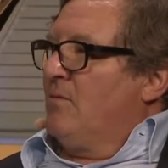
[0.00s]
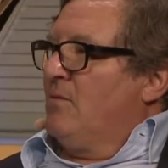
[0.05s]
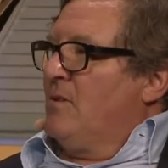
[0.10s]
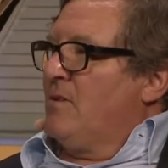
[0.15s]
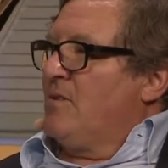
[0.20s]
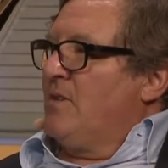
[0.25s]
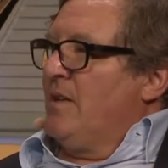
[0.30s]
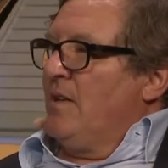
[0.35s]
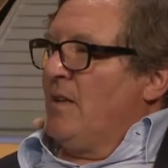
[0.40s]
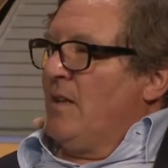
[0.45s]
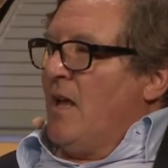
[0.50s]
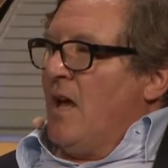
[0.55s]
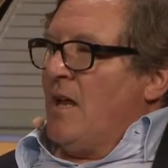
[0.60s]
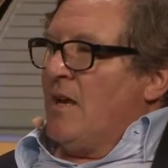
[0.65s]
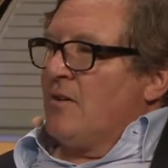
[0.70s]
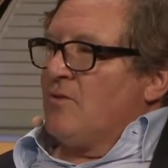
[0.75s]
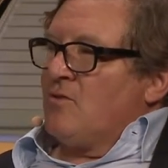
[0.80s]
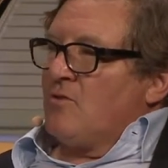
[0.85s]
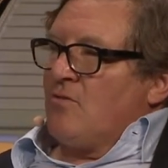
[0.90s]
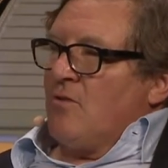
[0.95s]
do you see a lot
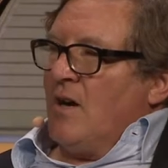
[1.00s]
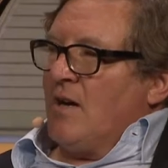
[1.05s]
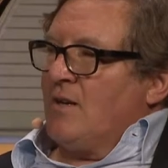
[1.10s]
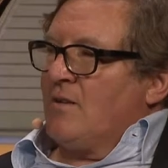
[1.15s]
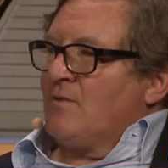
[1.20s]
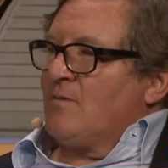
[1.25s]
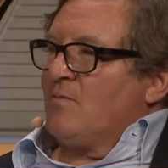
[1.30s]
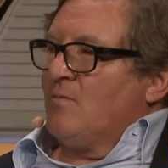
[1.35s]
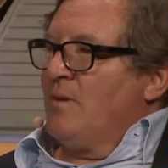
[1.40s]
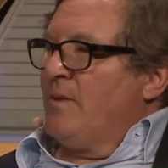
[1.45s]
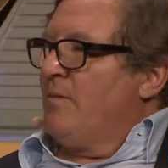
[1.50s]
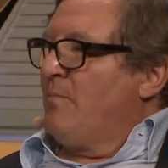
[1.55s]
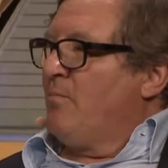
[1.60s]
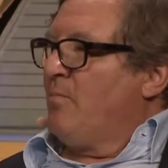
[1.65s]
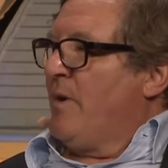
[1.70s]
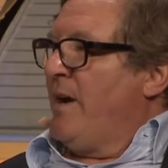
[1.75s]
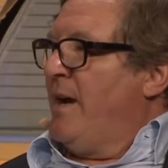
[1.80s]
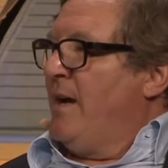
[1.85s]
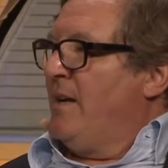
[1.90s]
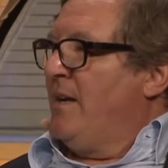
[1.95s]
of trucks with
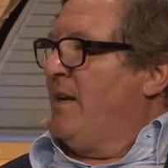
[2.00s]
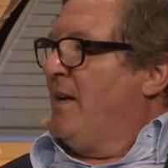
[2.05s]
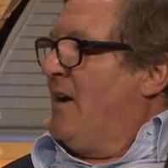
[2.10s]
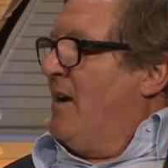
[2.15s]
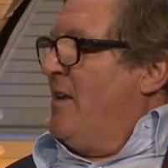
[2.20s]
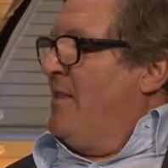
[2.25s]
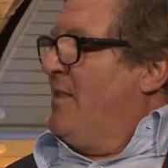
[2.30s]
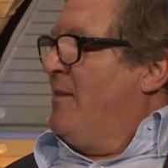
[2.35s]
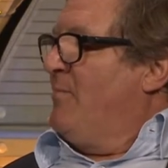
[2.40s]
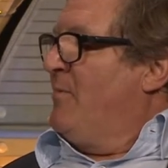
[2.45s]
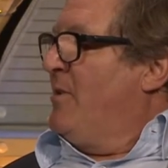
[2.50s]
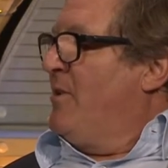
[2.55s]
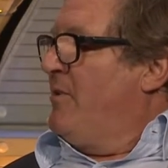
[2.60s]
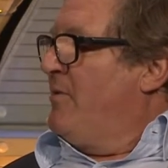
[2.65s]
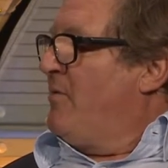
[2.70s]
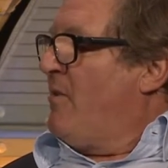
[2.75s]
branding on them when you